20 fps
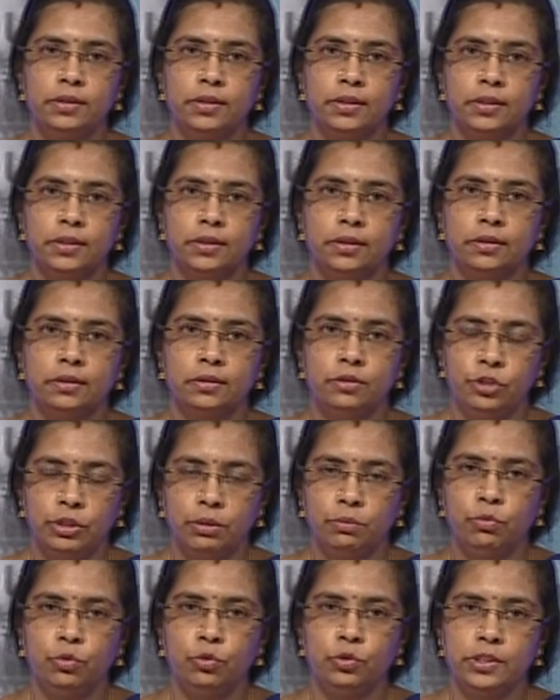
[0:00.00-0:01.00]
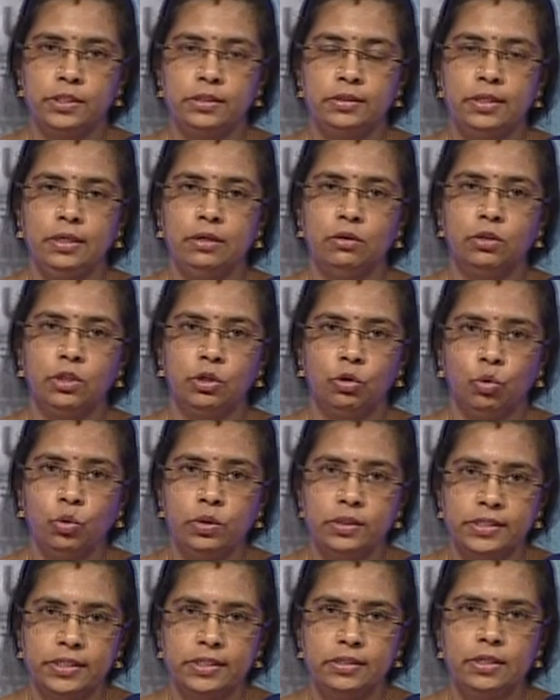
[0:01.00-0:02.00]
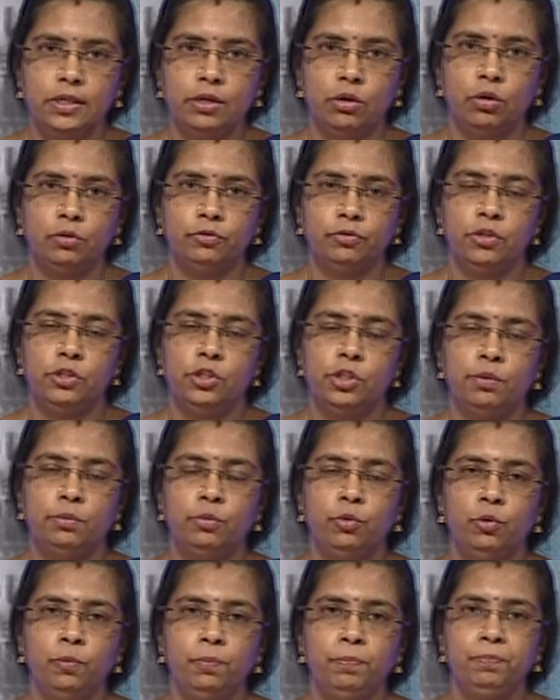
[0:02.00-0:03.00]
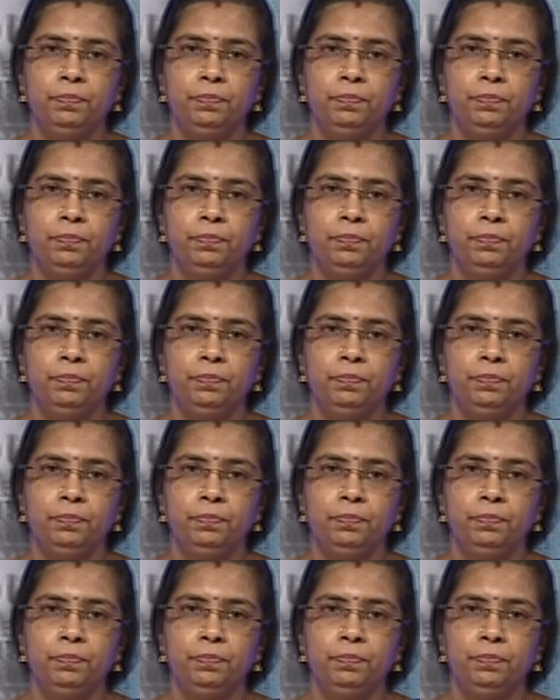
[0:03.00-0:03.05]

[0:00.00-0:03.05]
Jammu city, or the old city of Jammu.